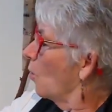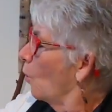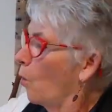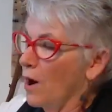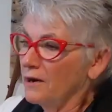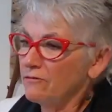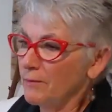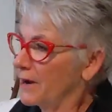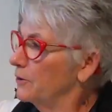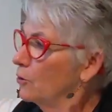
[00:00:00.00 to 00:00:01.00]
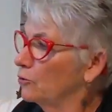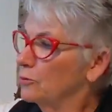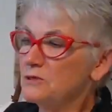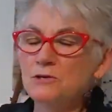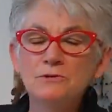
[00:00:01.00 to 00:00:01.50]
One of my goals
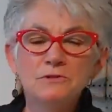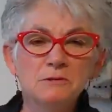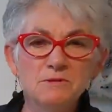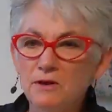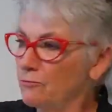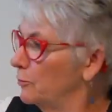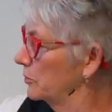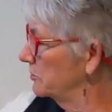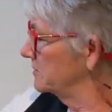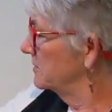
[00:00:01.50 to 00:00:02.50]
was to do some self-portraits,